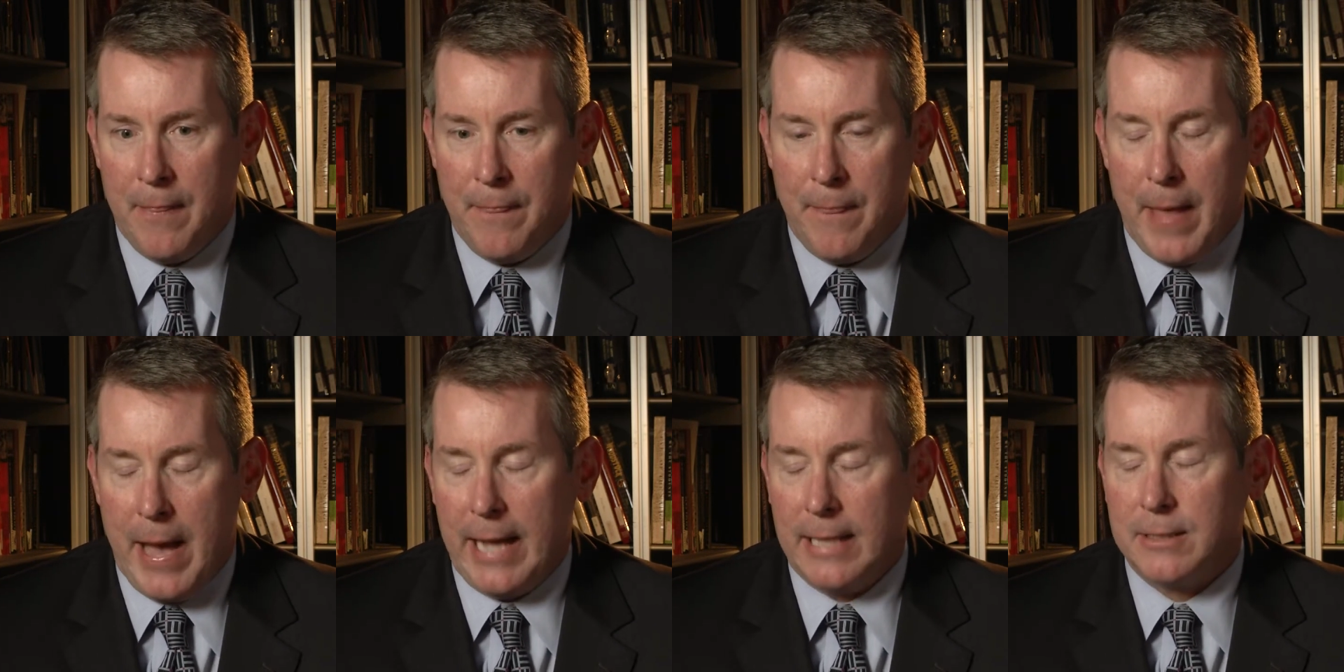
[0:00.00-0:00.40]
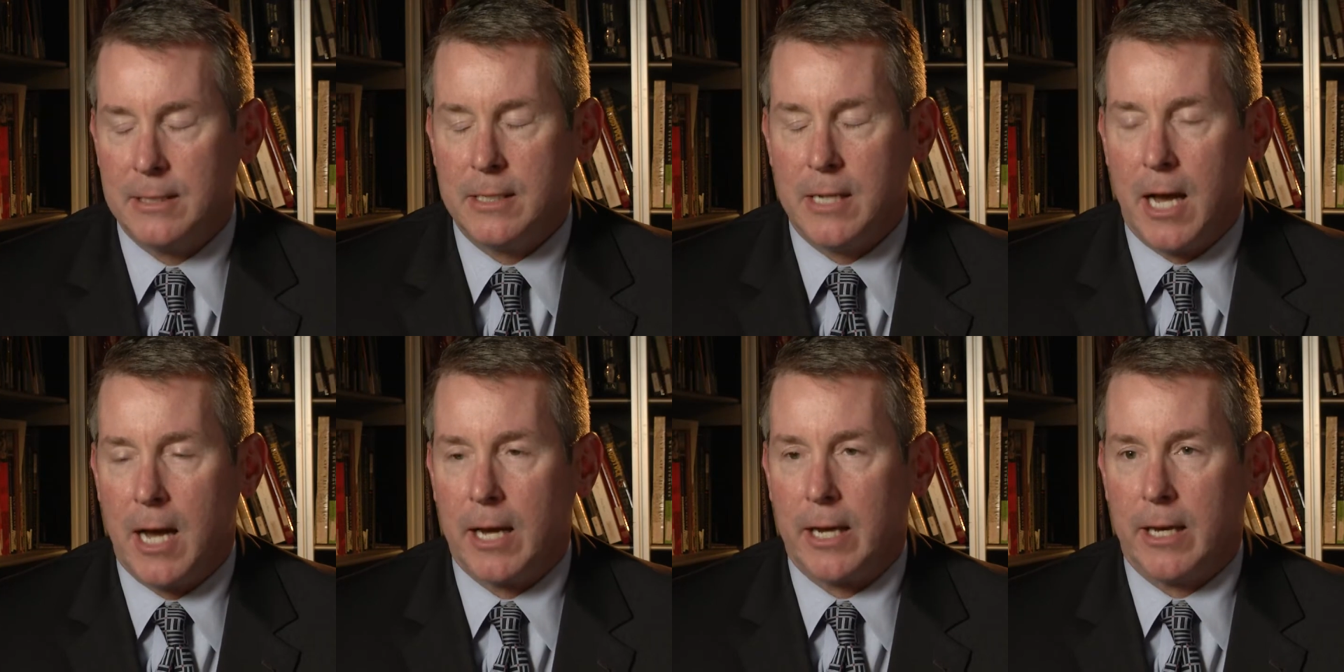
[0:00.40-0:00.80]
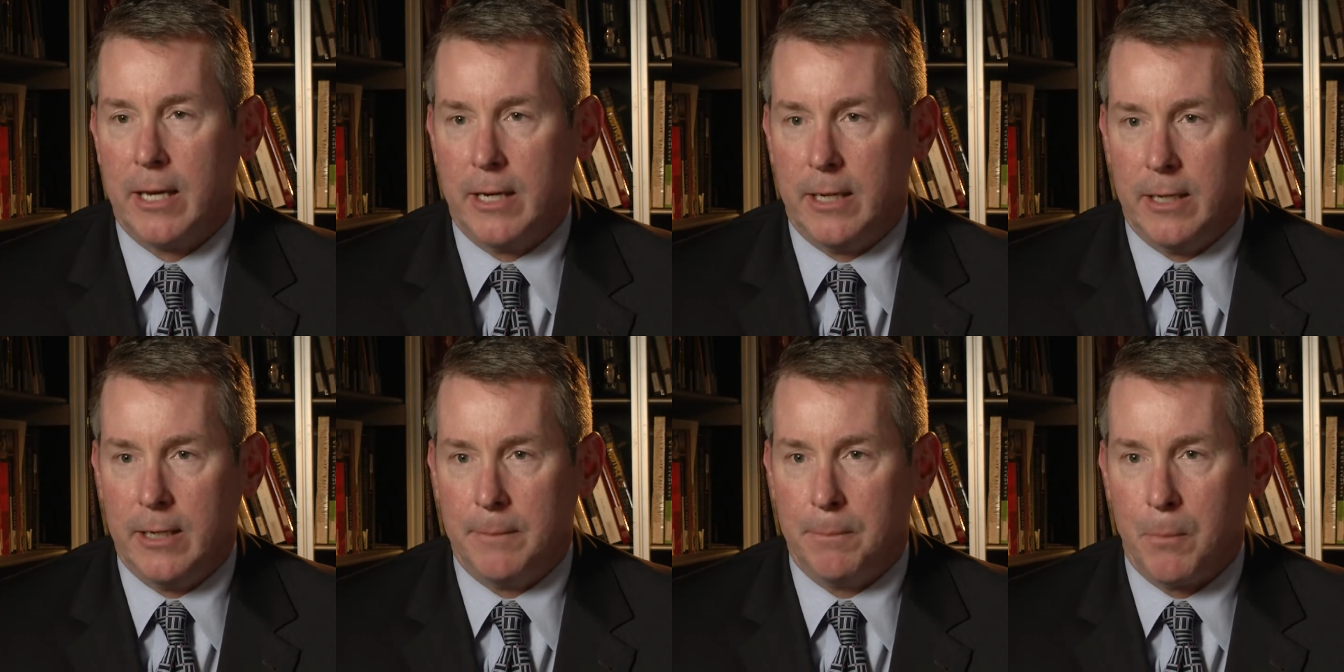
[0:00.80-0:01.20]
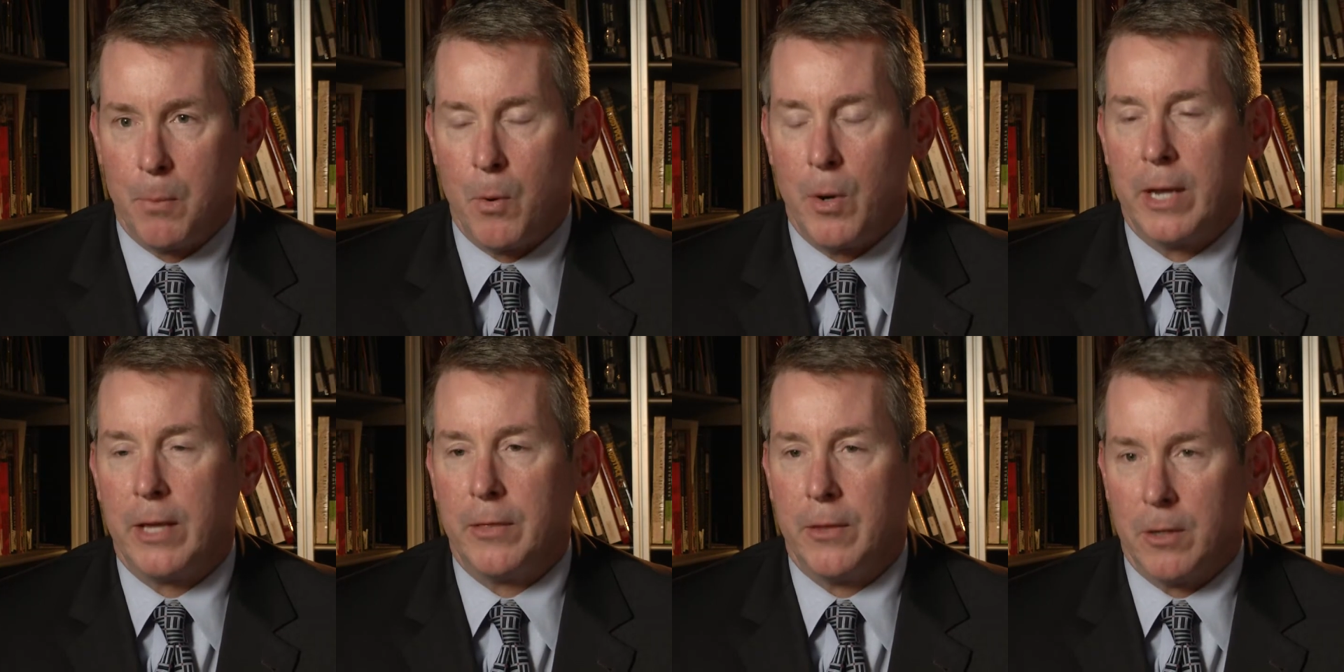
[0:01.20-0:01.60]
That's not going to
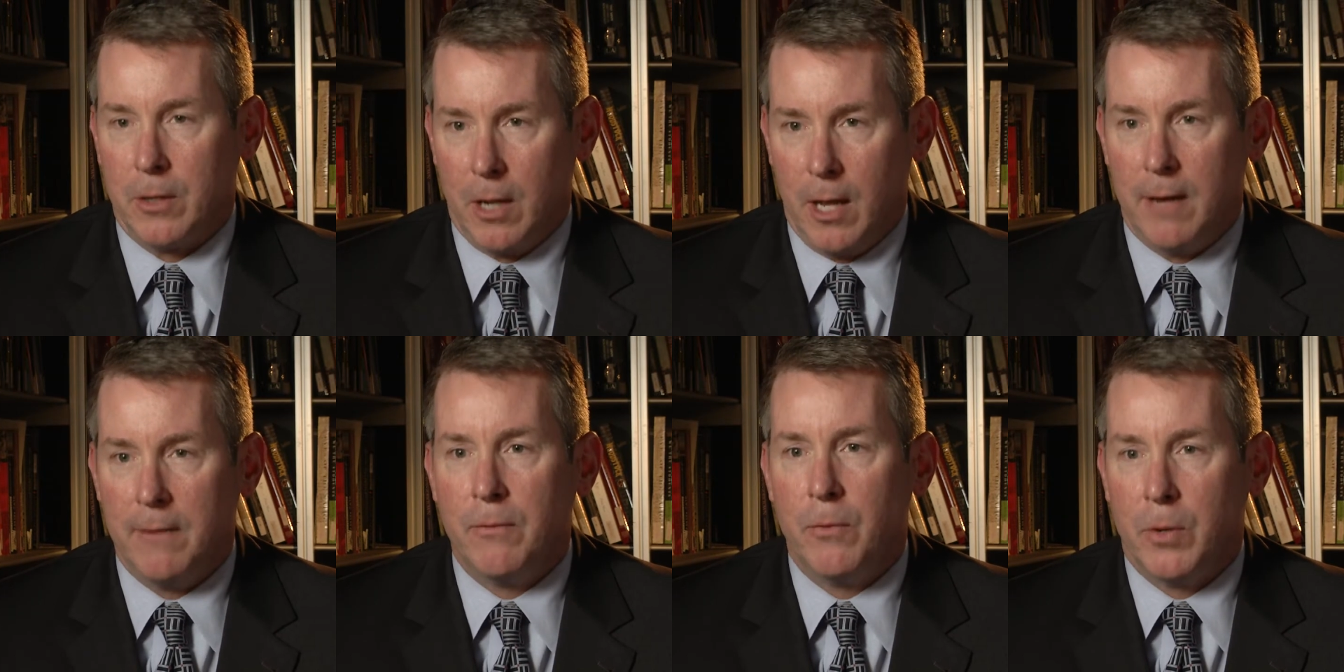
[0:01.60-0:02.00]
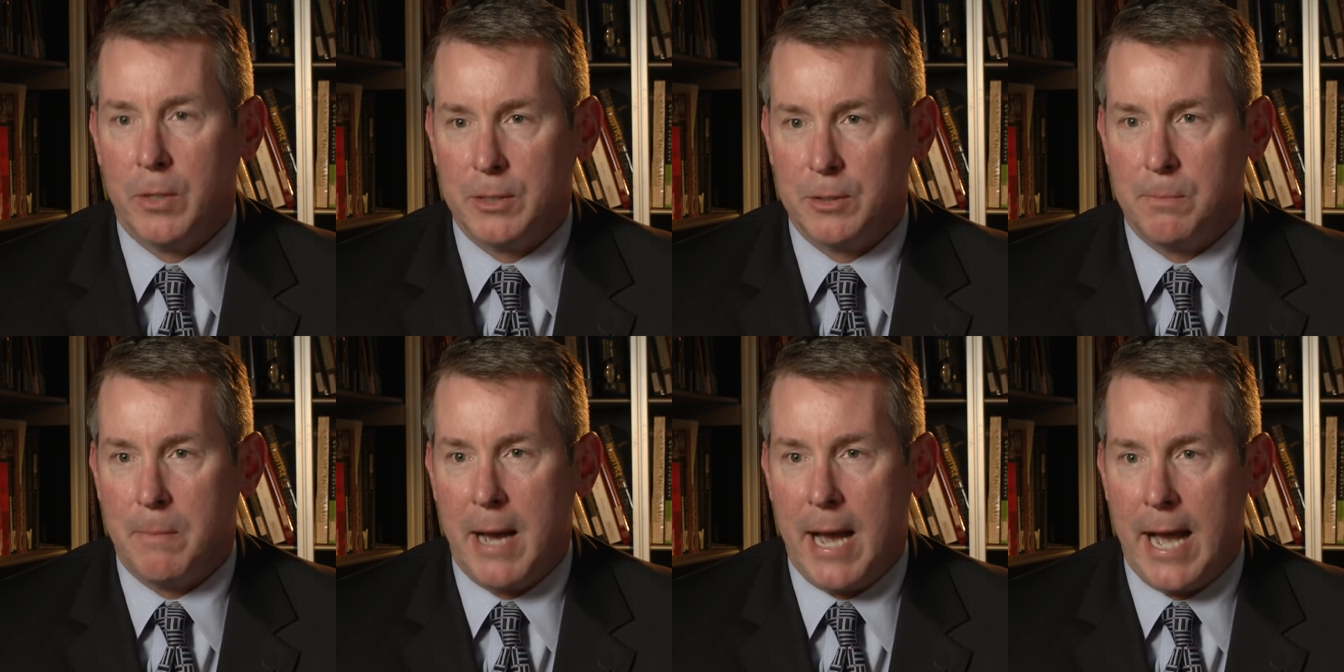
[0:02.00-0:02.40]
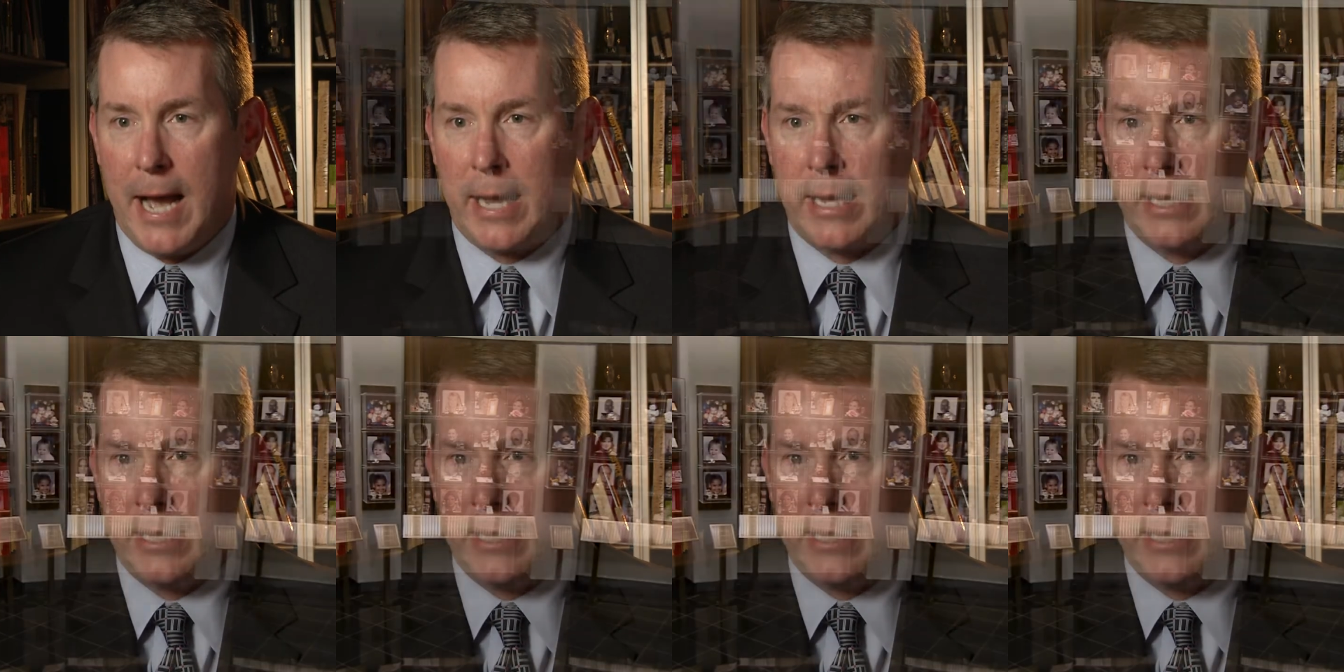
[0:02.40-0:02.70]
bring their loved ones back,